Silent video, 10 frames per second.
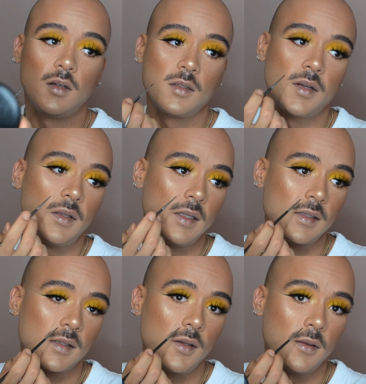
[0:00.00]
I'll turn
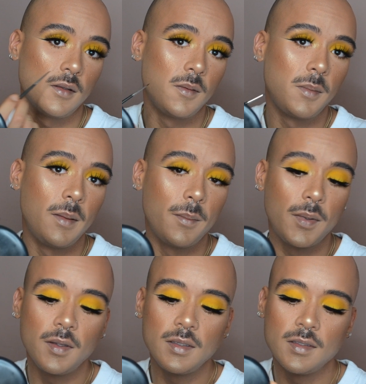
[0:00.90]
this cute little
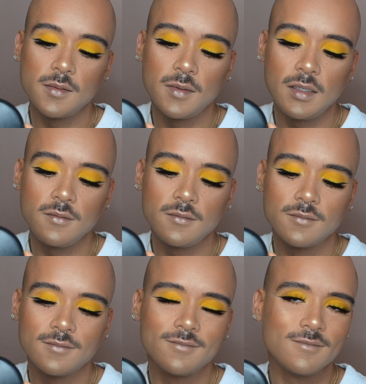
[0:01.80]
pimple into one.
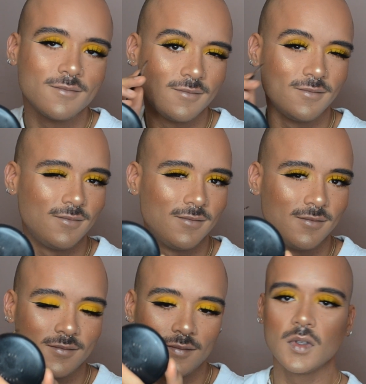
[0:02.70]

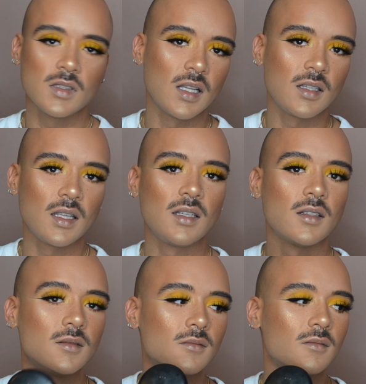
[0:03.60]
Does that look like
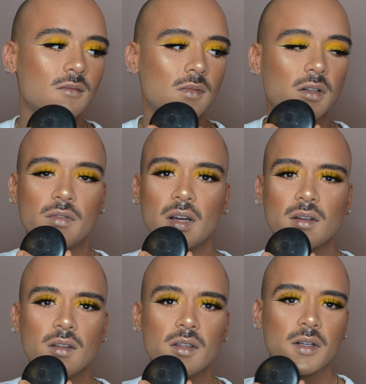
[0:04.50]
a
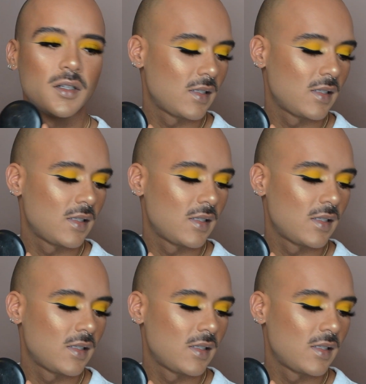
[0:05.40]
freckle or a